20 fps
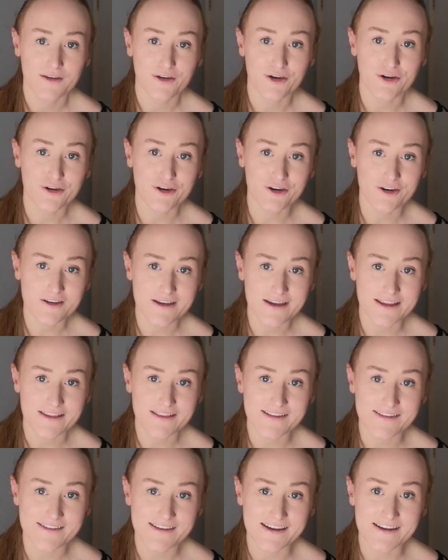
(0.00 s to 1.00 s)
Your gut
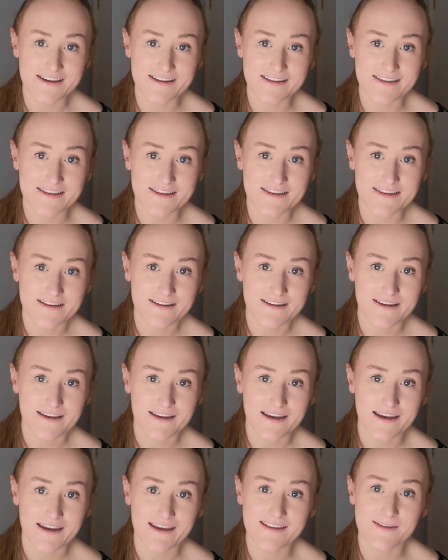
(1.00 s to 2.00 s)
instinct
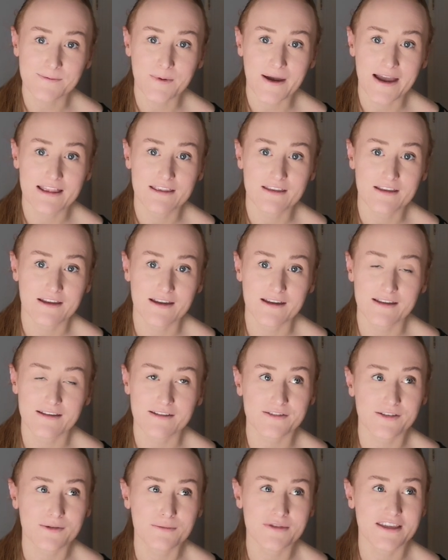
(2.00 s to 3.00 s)
is when
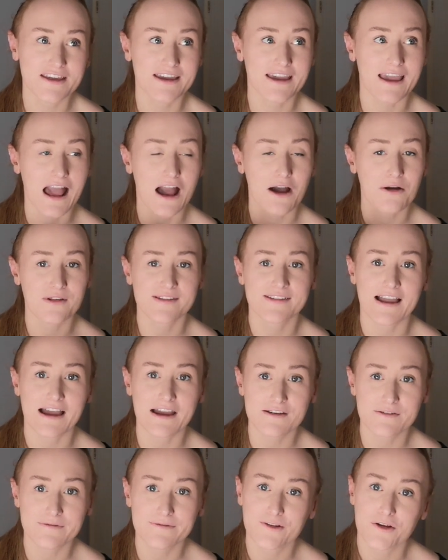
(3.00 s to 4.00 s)
something
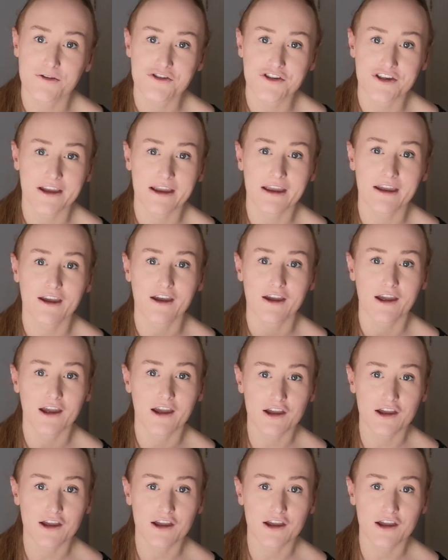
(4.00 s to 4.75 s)
outside of logic